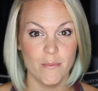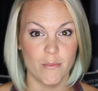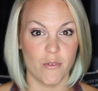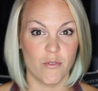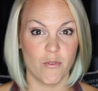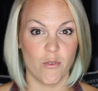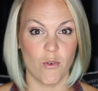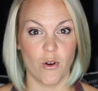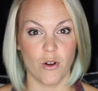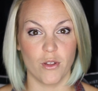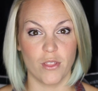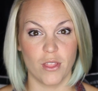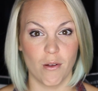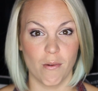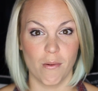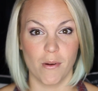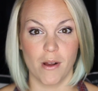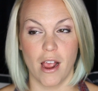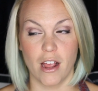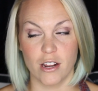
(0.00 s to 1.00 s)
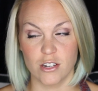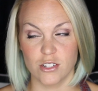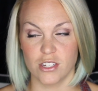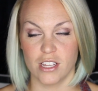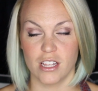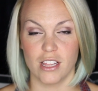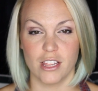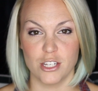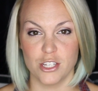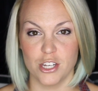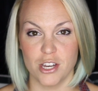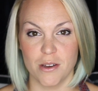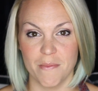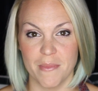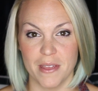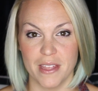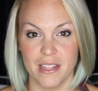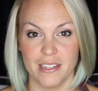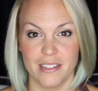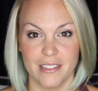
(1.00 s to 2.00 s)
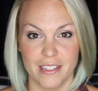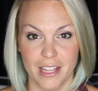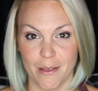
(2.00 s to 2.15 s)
before there were actually legitimate